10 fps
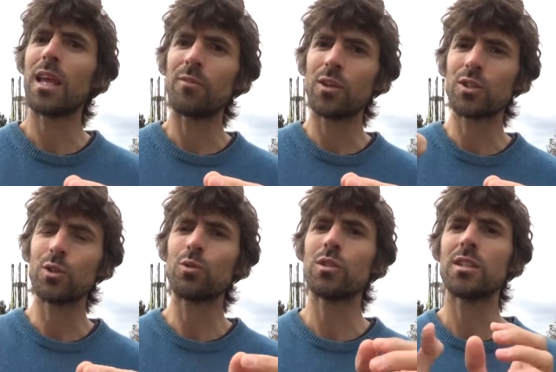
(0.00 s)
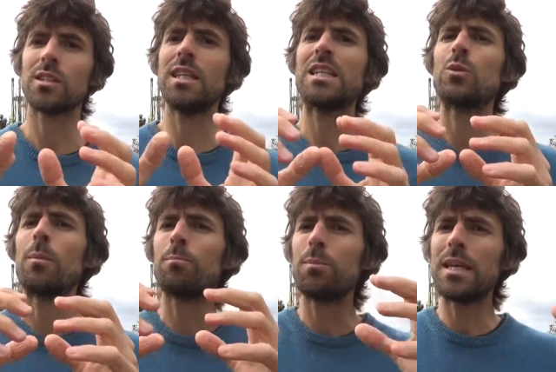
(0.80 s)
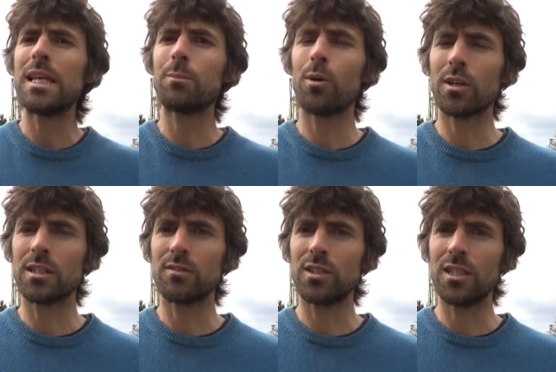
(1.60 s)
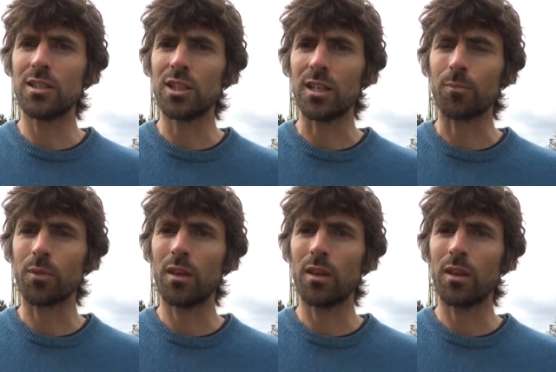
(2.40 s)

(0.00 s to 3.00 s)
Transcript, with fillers: every sutra is the key to a big body of teaching.